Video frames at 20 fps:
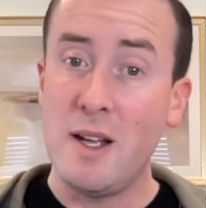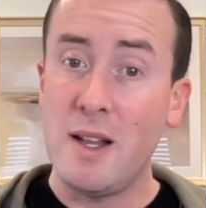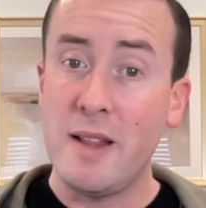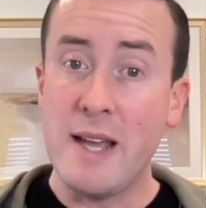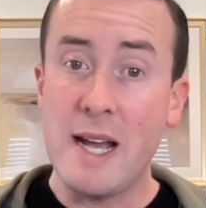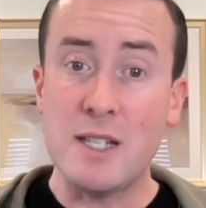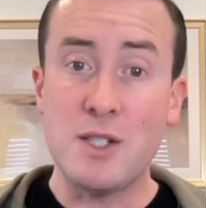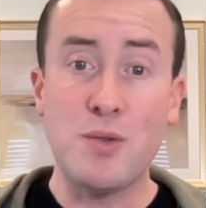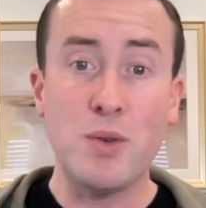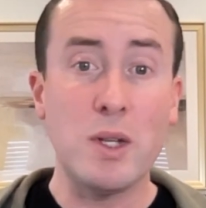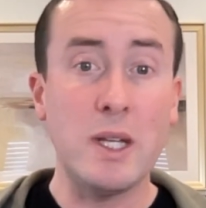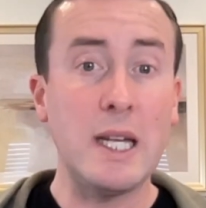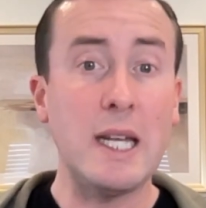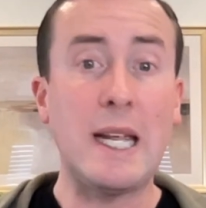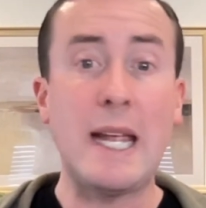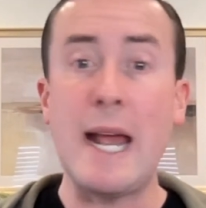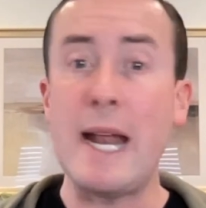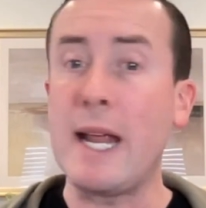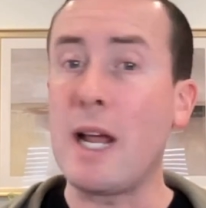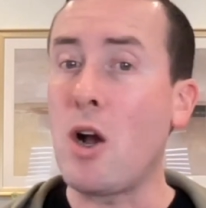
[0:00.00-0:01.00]
That's really
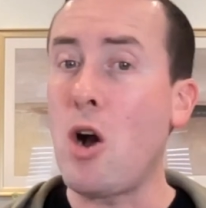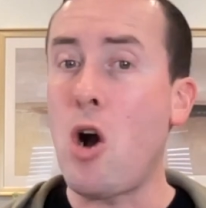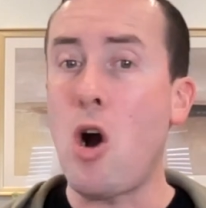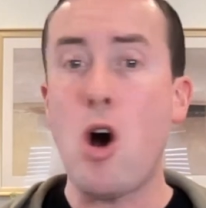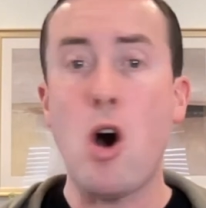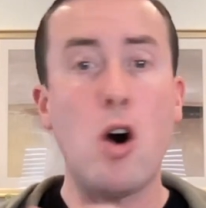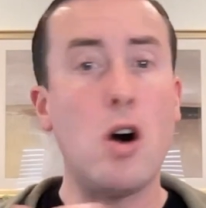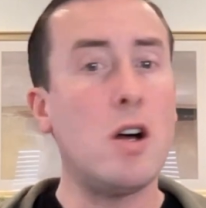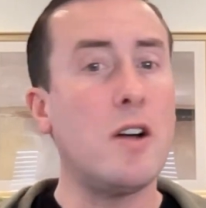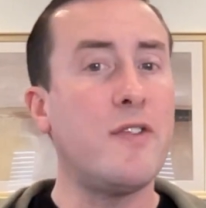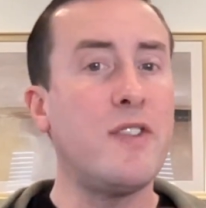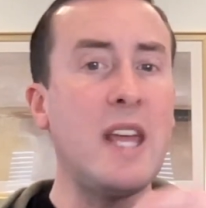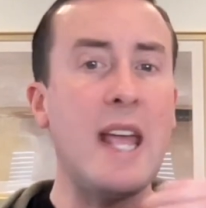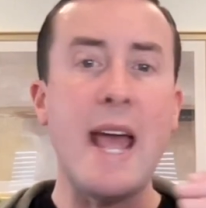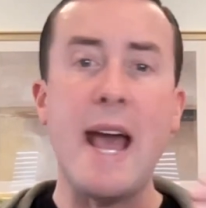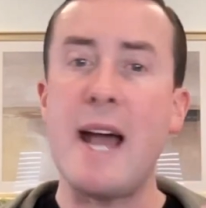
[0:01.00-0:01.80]
getting all of the